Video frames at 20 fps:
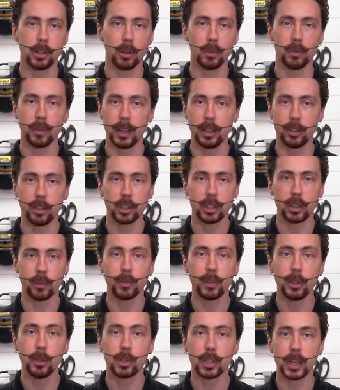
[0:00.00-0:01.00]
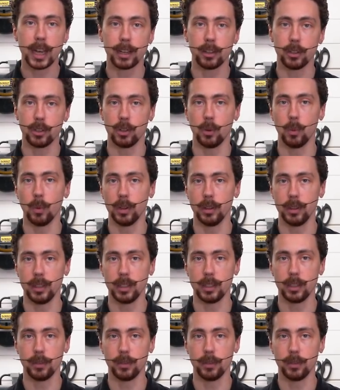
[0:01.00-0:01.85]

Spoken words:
off in just a few seconds on one of these